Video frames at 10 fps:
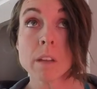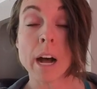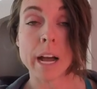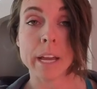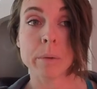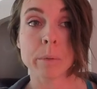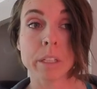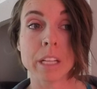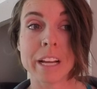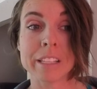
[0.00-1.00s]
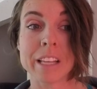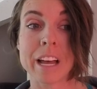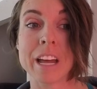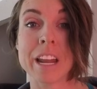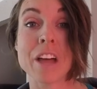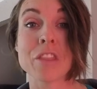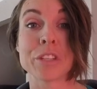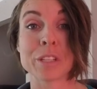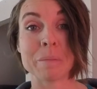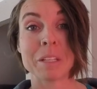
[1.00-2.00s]
I realized that the
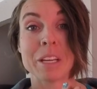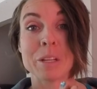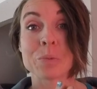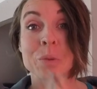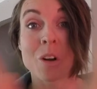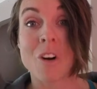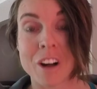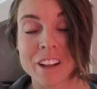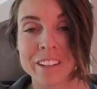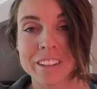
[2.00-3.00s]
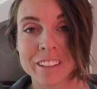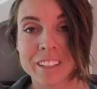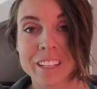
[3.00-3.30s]
stomach aches were gone